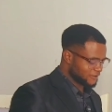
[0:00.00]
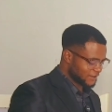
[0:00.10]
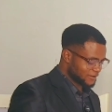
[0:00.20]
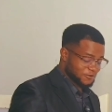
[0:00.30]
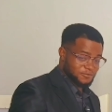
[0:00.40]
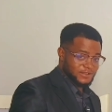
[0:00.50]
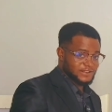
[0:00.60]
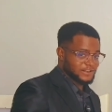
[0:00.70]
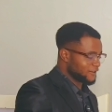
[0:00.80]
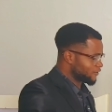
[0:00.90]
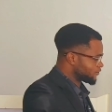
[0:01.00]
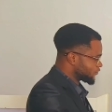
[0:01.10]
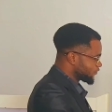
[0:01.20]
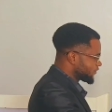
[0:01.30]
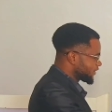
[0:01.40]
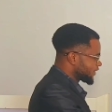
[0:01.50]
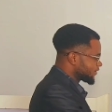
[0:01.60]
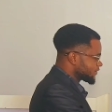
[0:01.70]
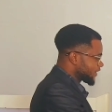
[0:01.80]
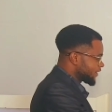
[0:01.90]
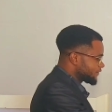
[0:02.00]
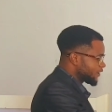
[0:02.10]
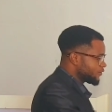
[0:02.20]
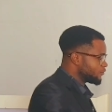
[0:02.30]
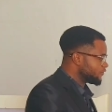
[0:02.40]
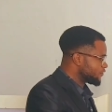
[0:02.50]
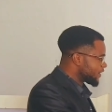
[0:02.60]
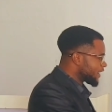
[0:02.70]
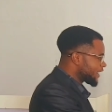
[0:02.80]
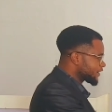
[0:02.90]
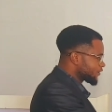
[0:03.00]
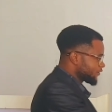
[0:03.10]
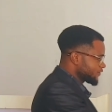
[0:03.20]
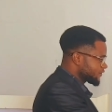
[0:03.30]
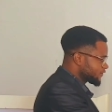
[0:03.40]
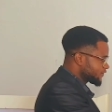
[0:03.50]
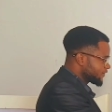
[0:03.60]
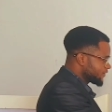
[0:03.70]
that I'm not making gain up to 100,000. After removing my ad cost,